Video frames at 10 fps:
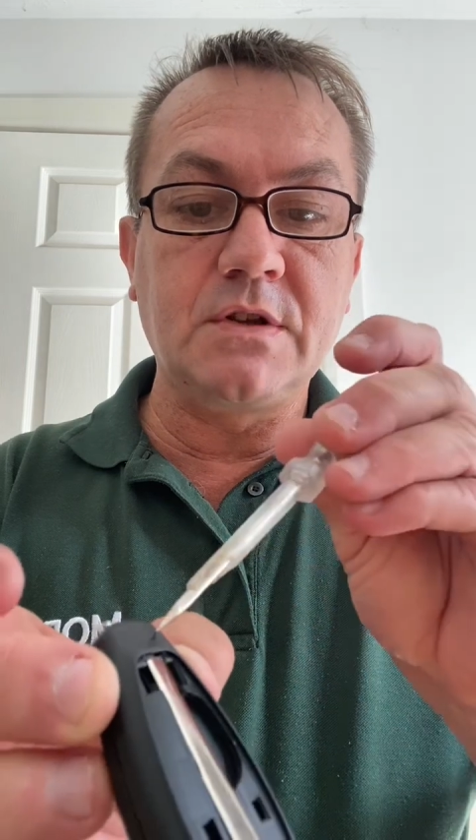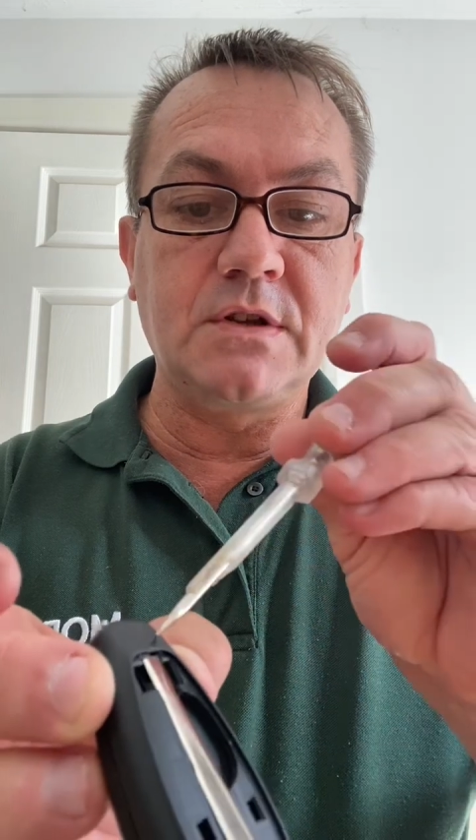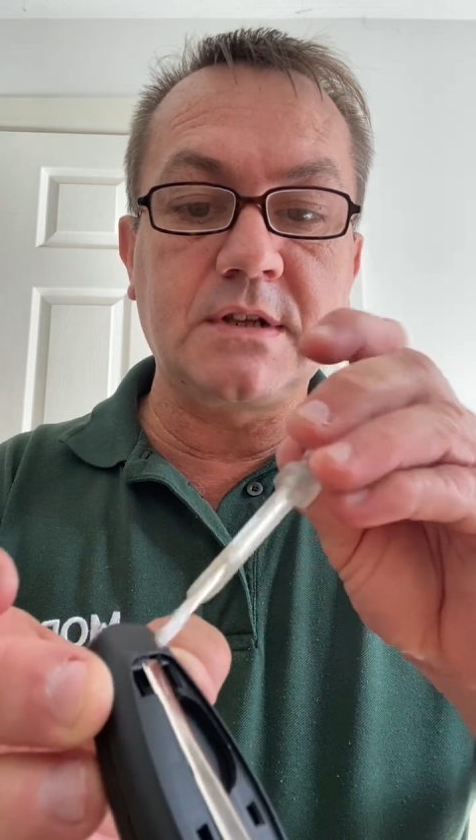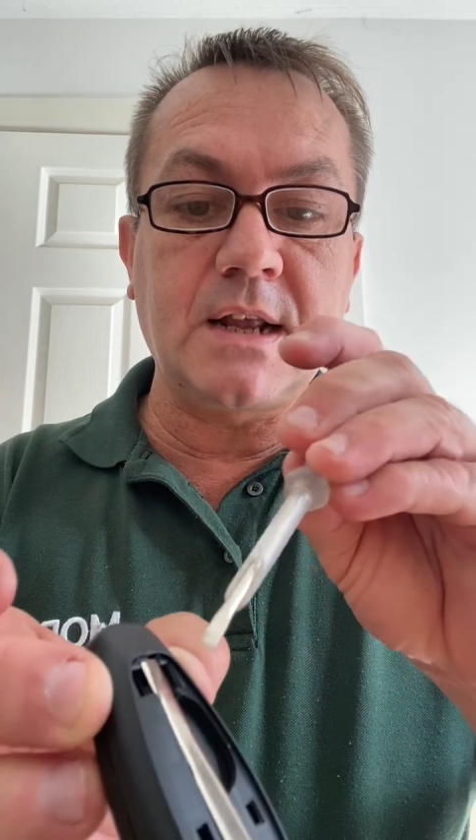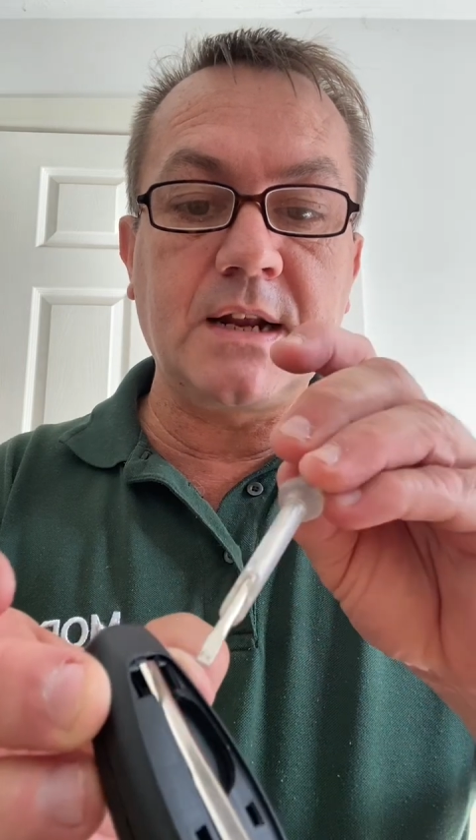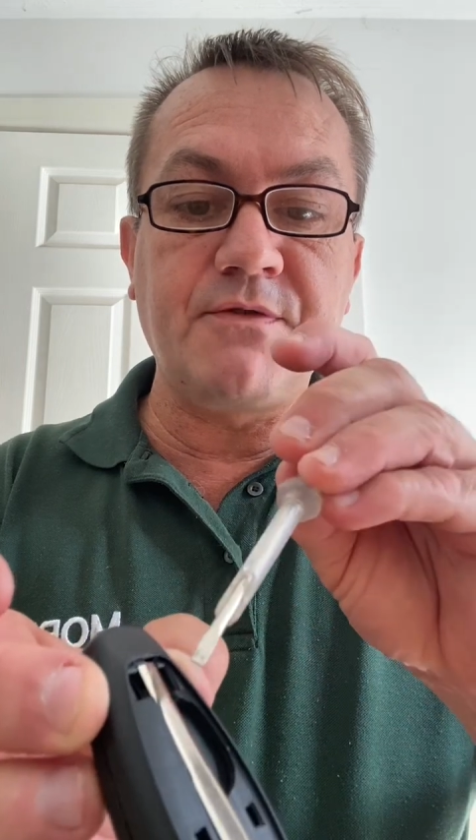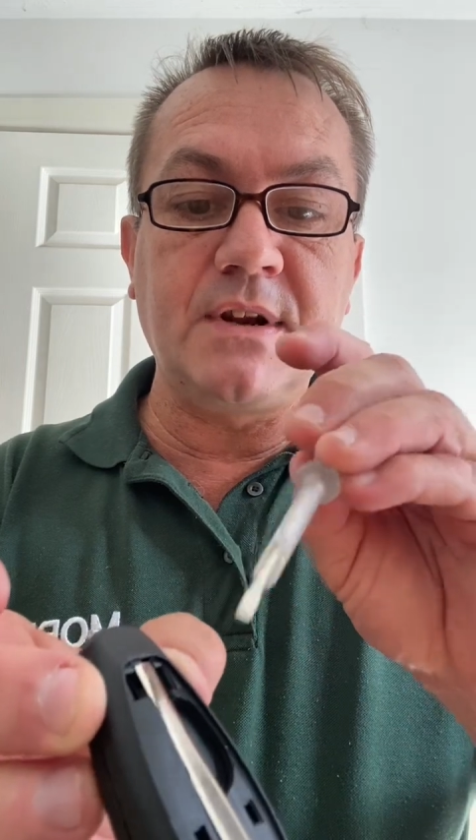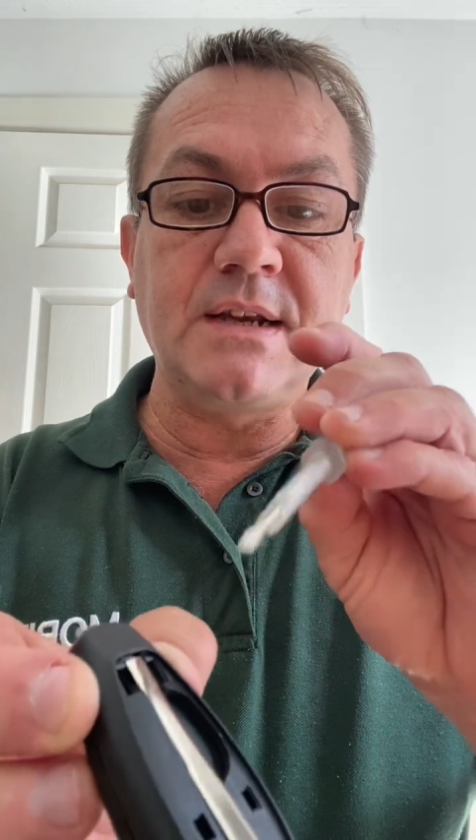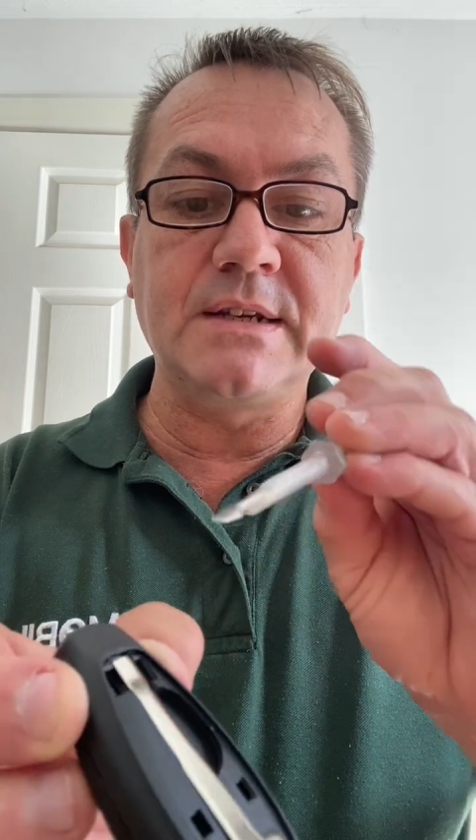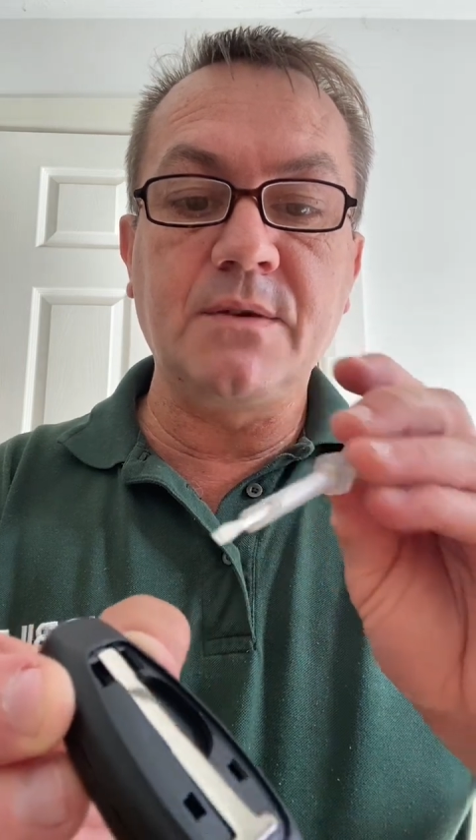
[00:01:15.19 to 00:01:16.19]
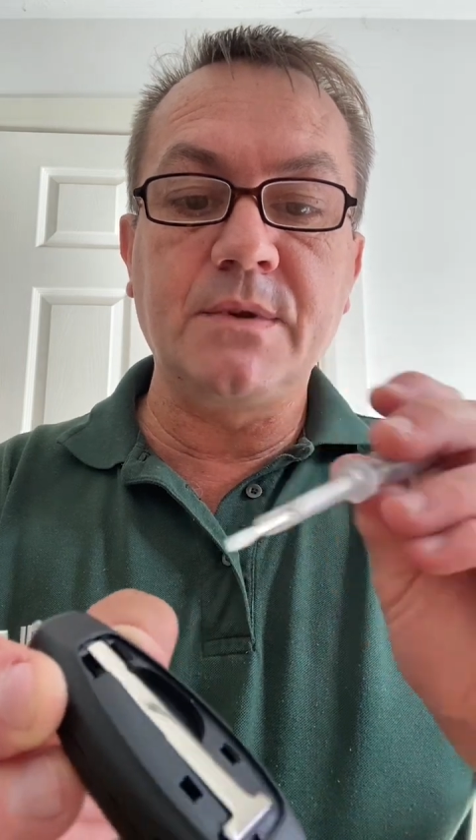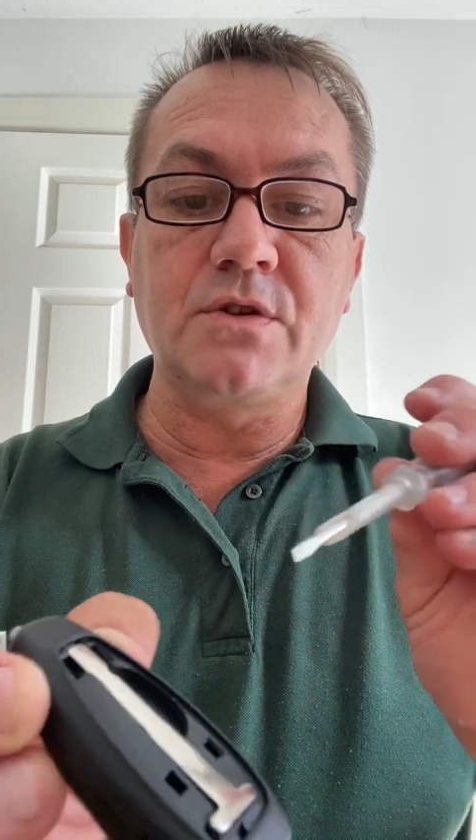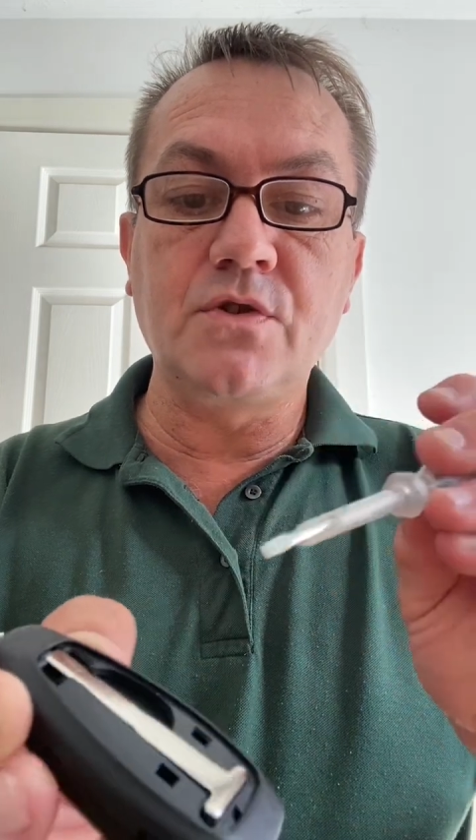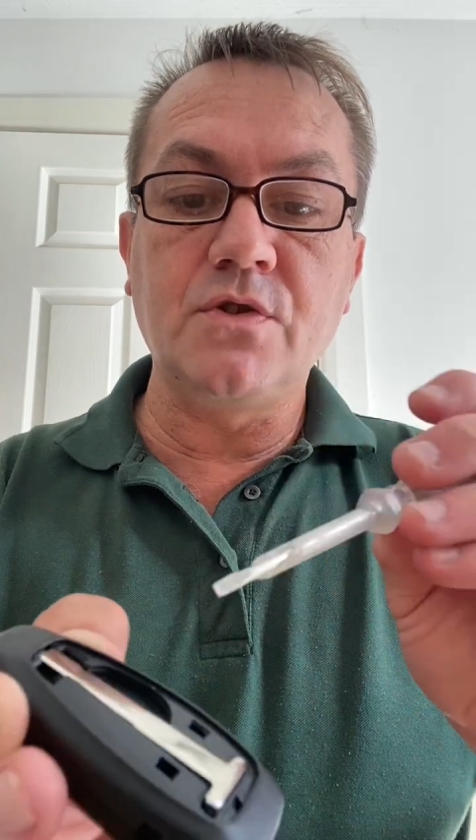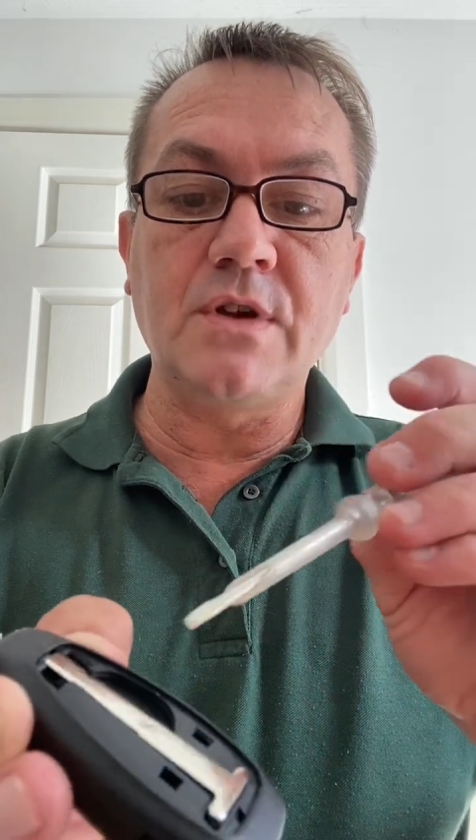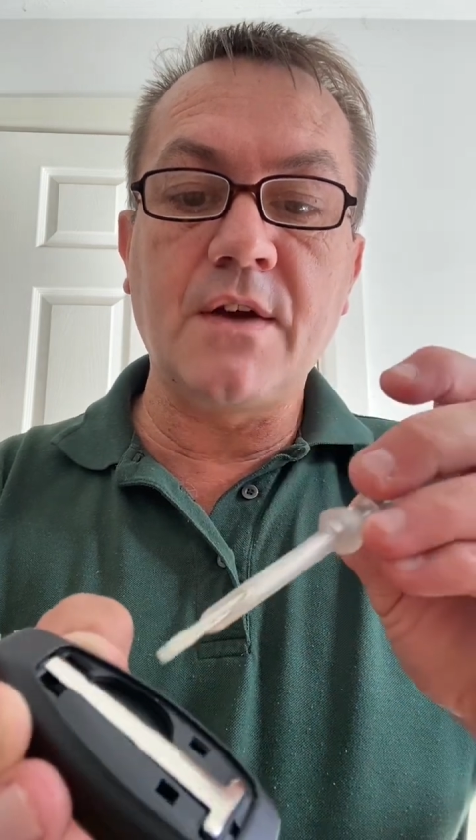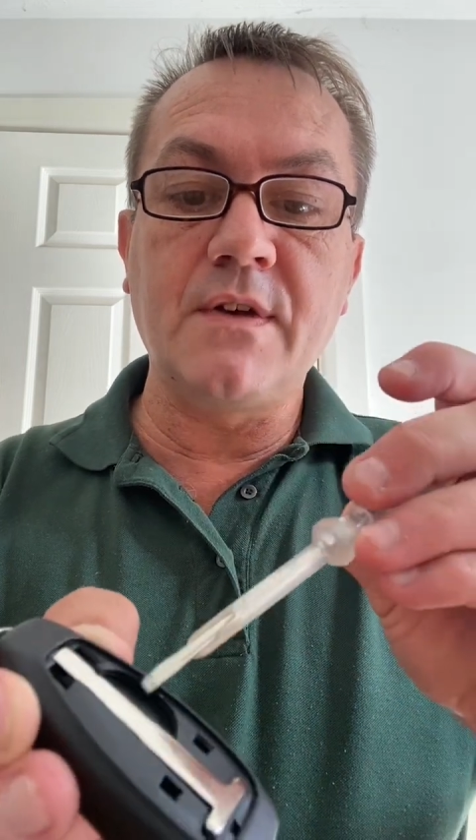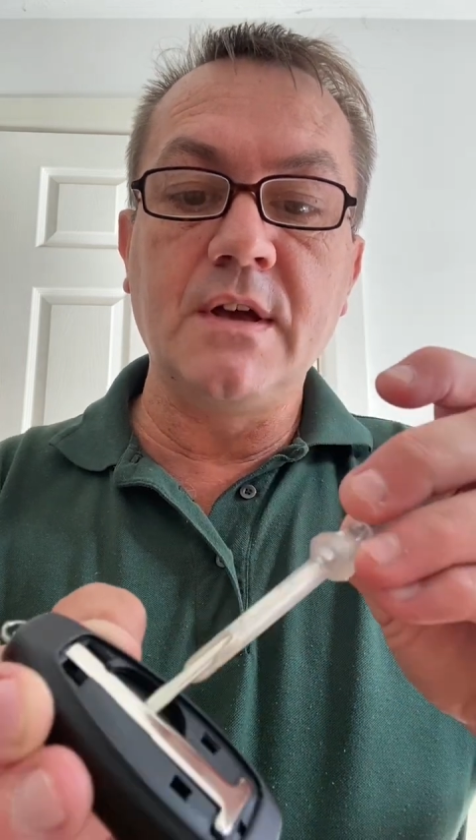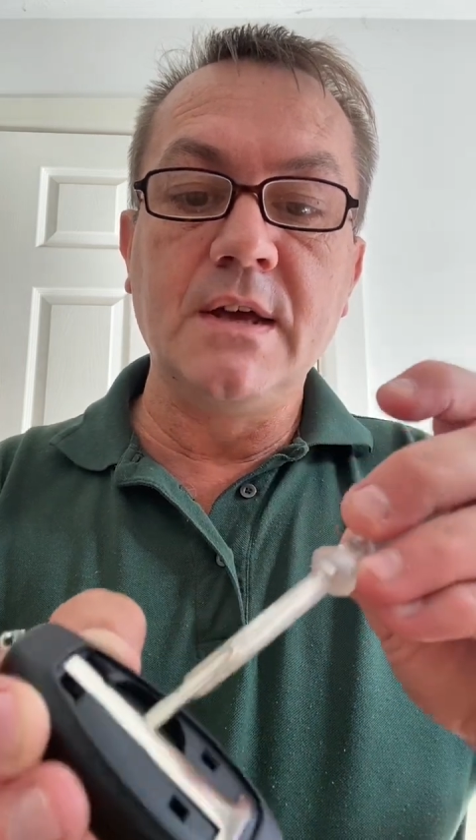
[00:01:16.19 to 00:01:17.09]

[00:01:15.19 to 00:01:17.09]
slightly releasing it with a screwdriver,